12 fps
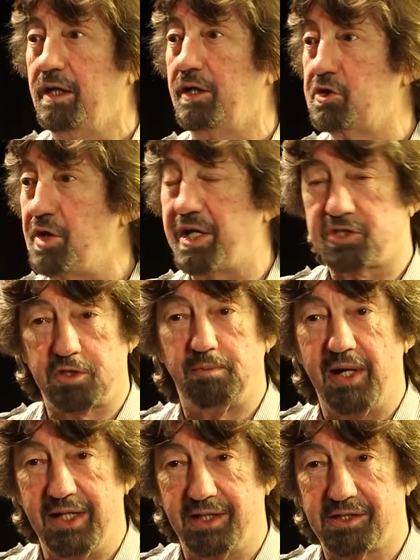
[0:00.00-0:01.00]
addressed
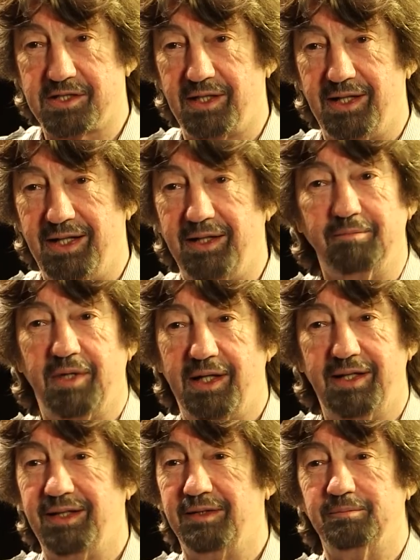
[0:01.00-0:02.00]
by it.
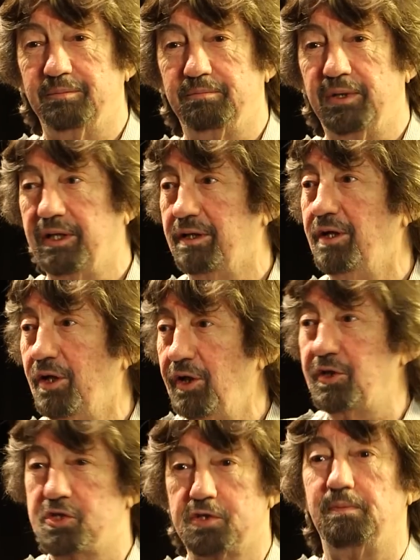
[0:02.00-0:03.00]
I'm being
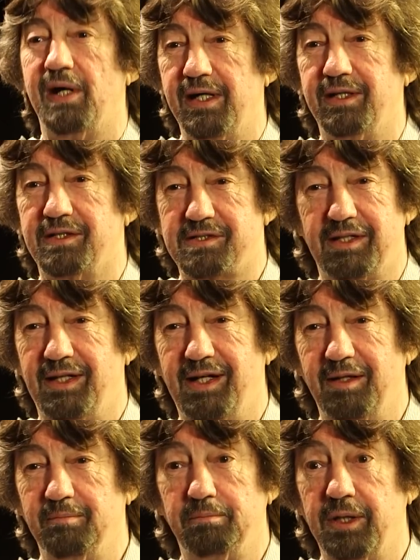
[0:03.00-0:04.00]
urged by it.
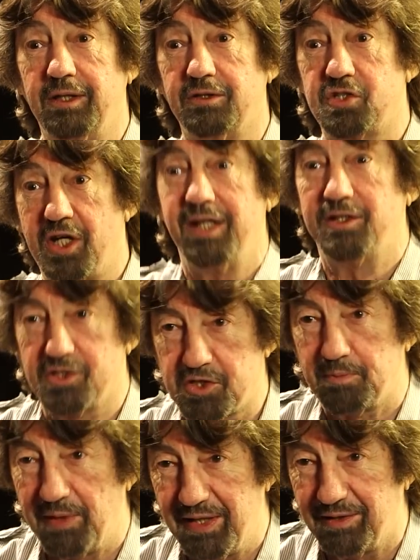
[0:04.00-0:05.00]
I'm being
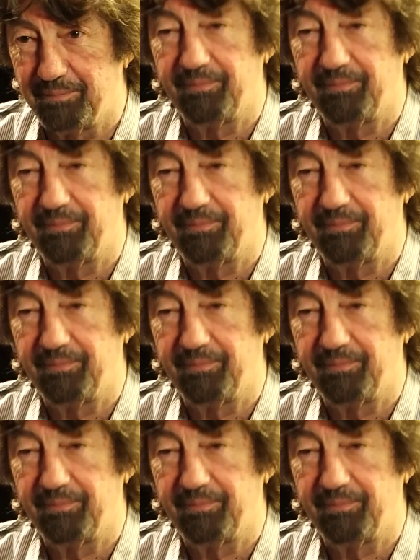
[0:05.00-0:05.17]
changed by it.